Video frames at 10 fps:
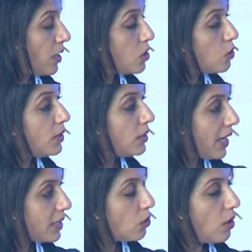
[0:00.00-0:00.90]
So with
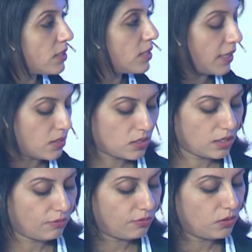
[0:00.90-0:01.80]
that context,
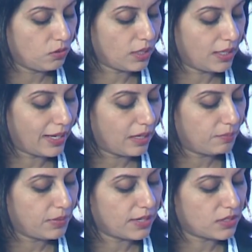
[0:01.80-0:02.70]
if you can help
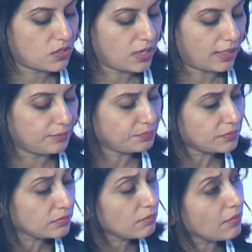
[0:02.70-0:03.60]
me understand,
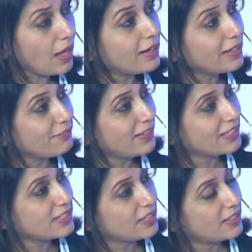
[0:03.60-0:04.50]
again, when I
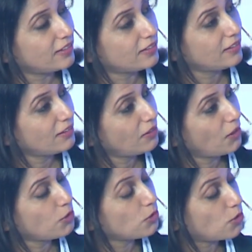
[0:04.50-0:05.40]
see there,
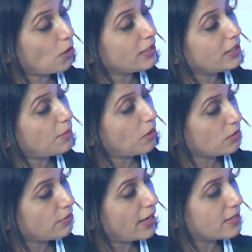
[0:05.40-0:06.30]
you're talking
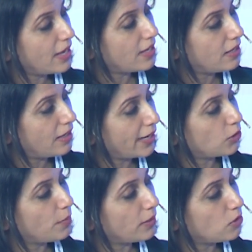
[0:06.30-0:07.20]
about, as
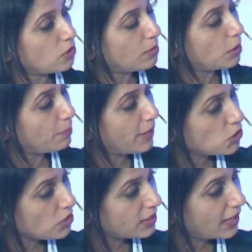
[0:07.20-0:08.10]
Acumen, you're talking about
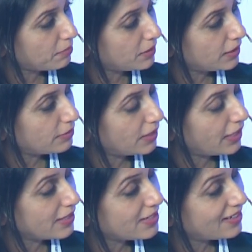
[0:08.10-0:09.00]
patient capital at one
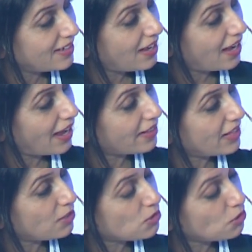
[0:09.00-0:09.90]
end, and
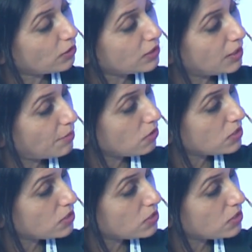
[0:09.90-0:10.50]
then you're talking about